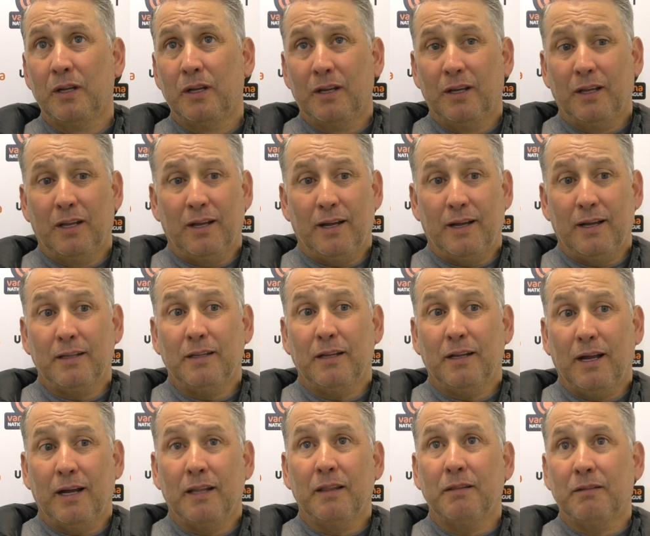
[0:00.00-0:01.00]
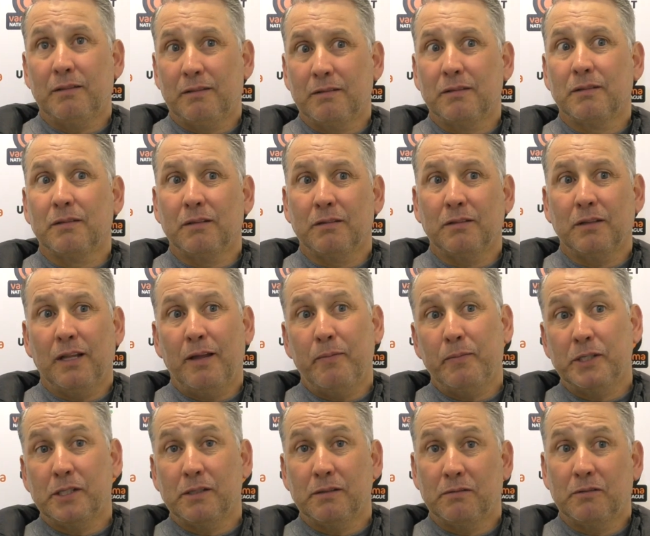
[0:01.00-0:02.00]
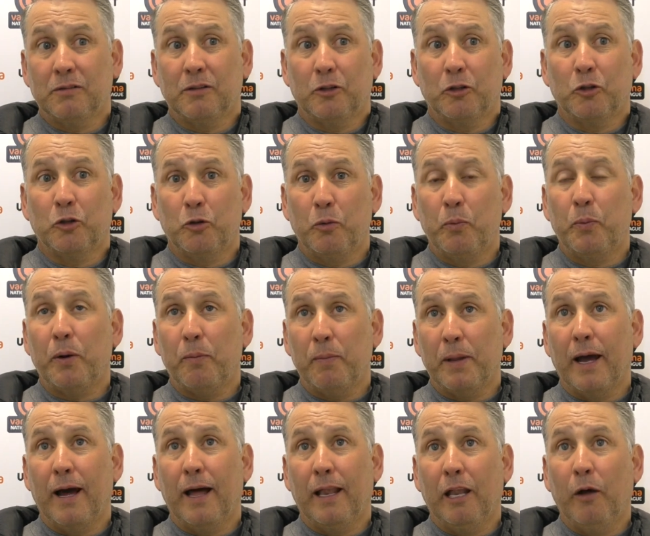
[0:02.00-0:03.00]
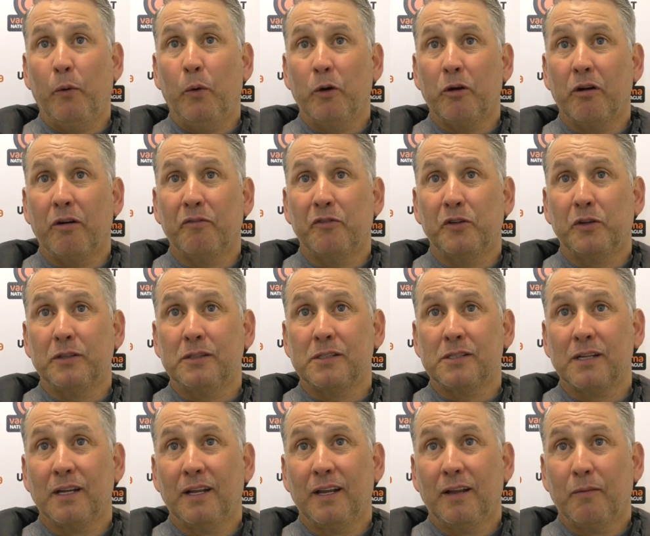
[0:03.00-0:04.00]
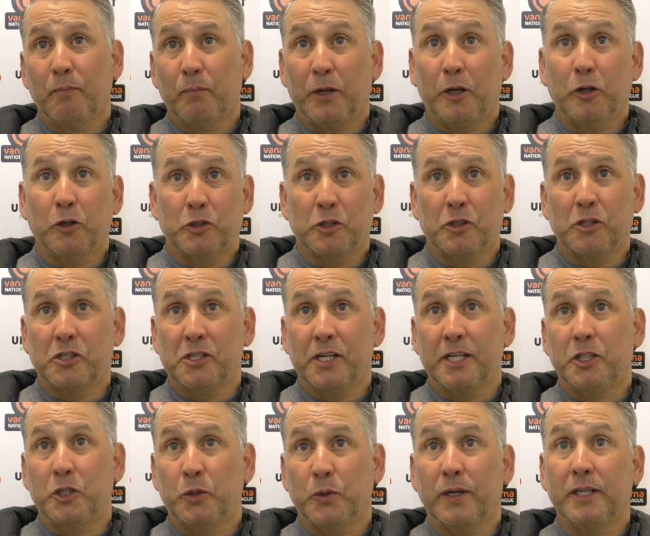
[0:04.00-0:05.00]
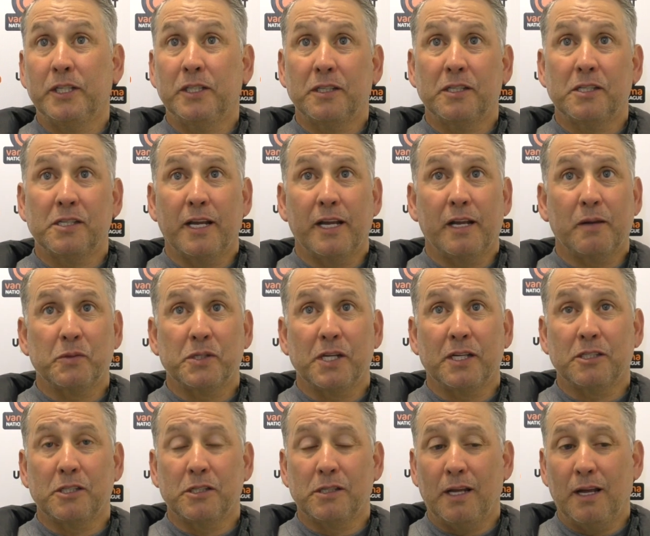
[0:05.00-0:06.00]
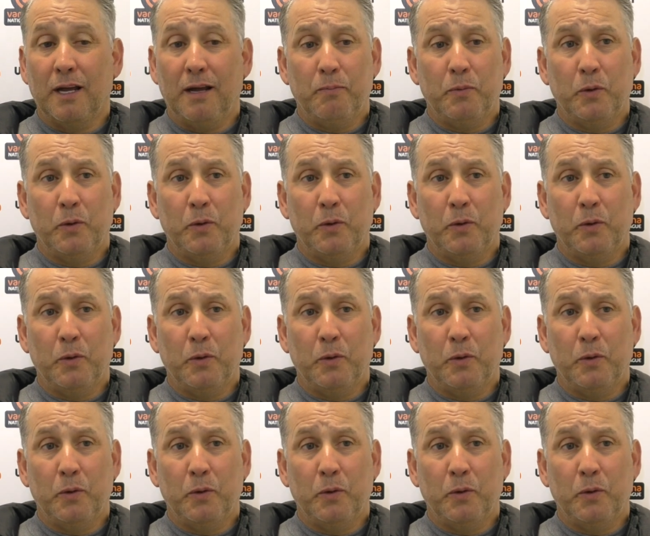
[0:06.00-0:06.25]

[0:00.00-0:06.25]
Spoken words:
Yeah. And let me. They probably are low on confidence because of the situation, the circumstances they are.